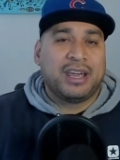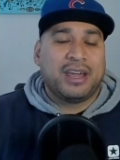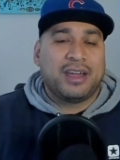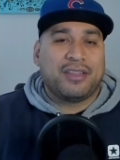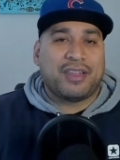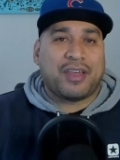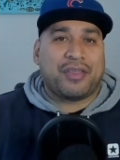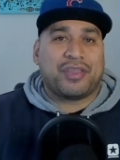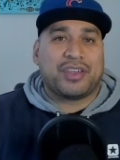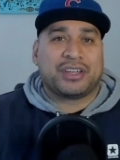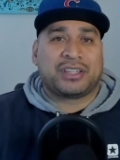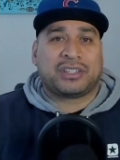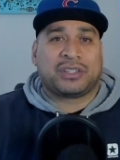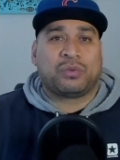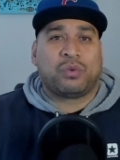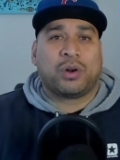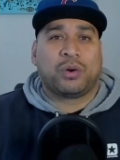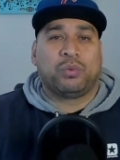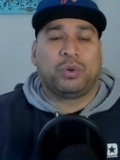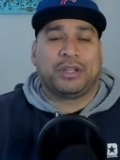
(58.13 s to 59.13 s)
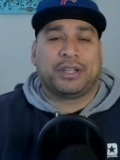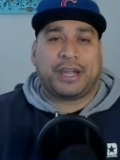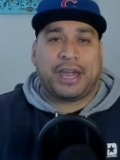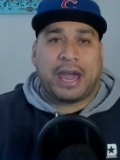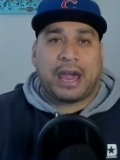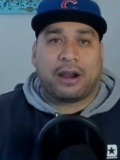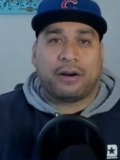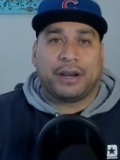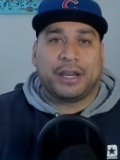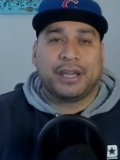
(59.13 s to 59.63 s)
that this squad will
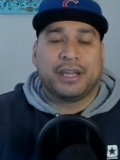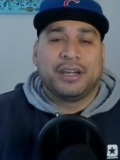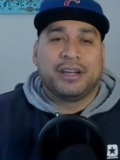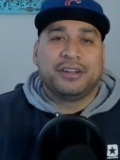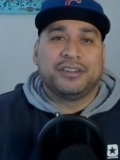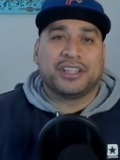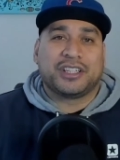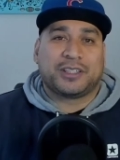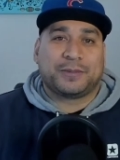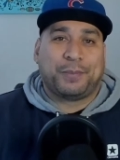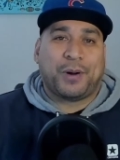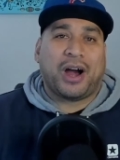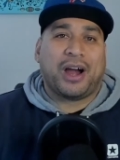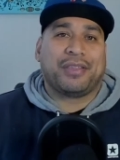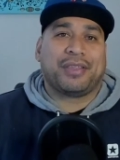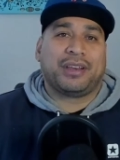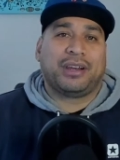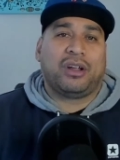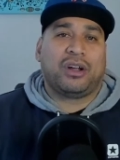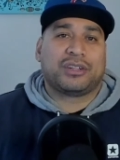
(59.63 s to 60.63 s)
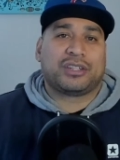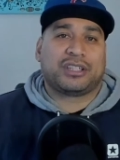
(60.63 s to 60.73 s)
carry despite the loss